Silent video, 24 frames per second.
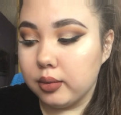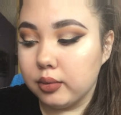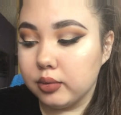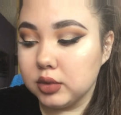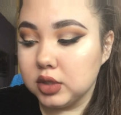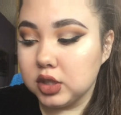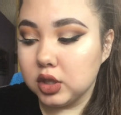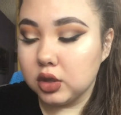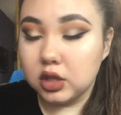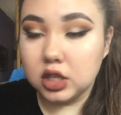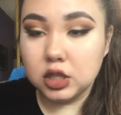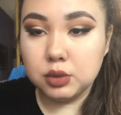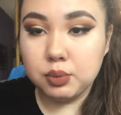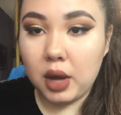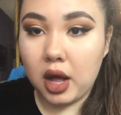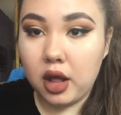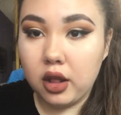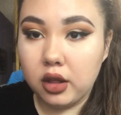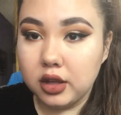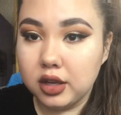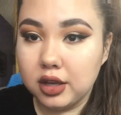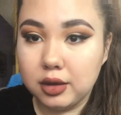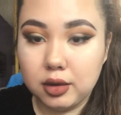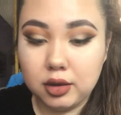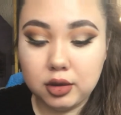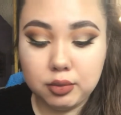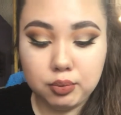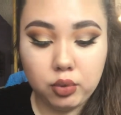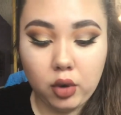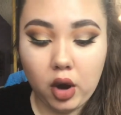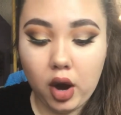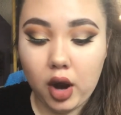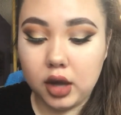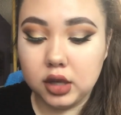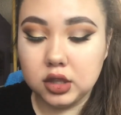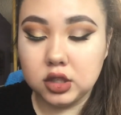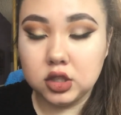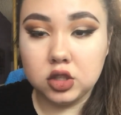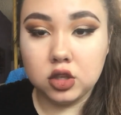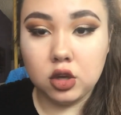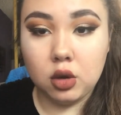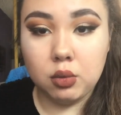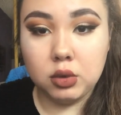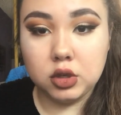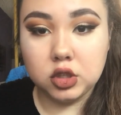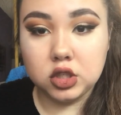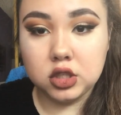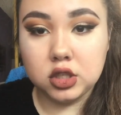So this palette brought so
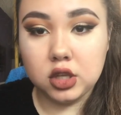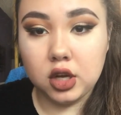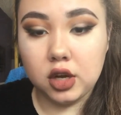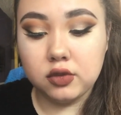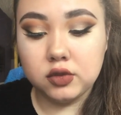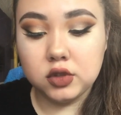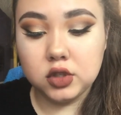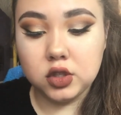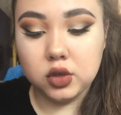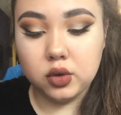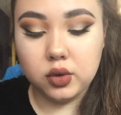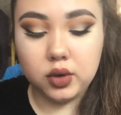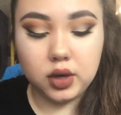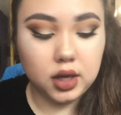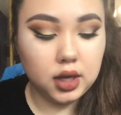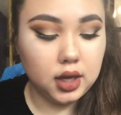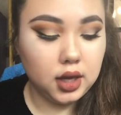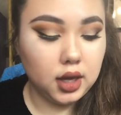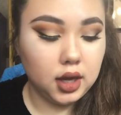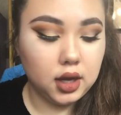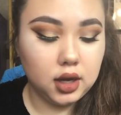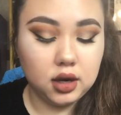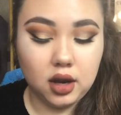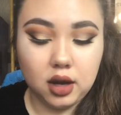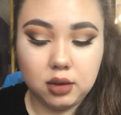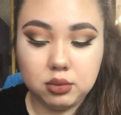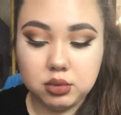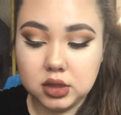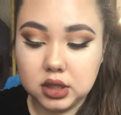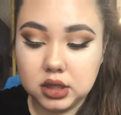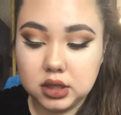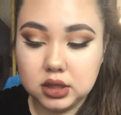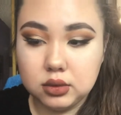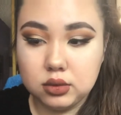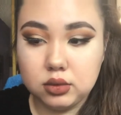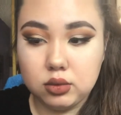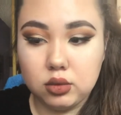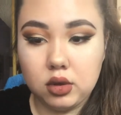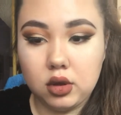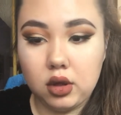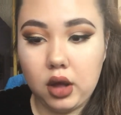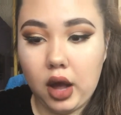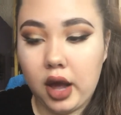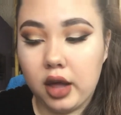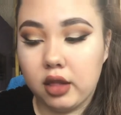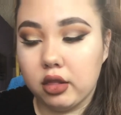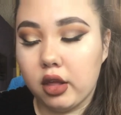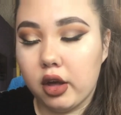much stuff to it, and I'm just
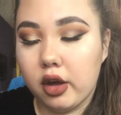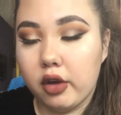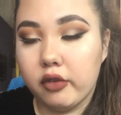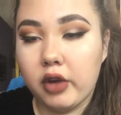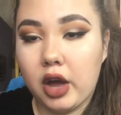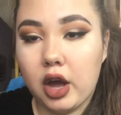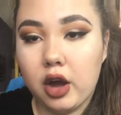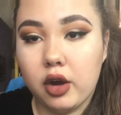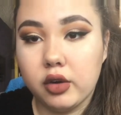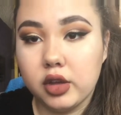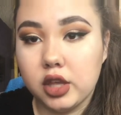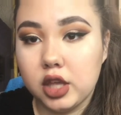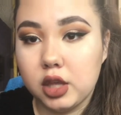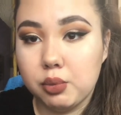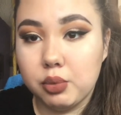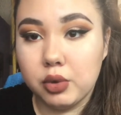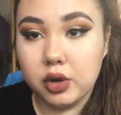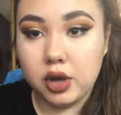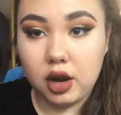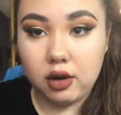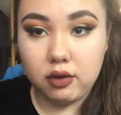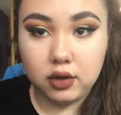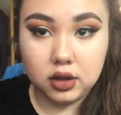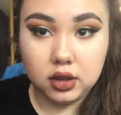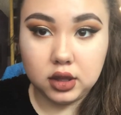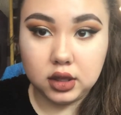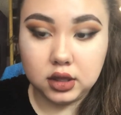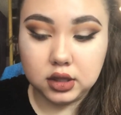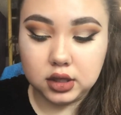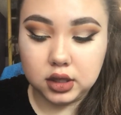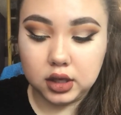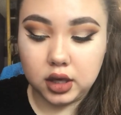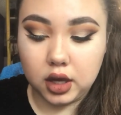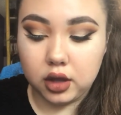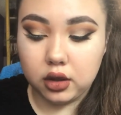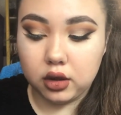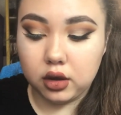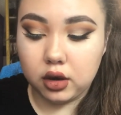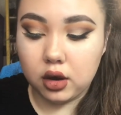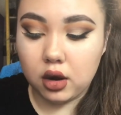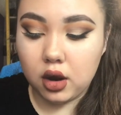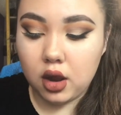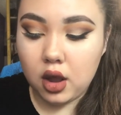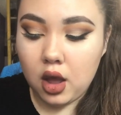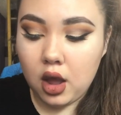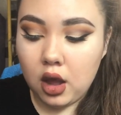I love how he put everything together.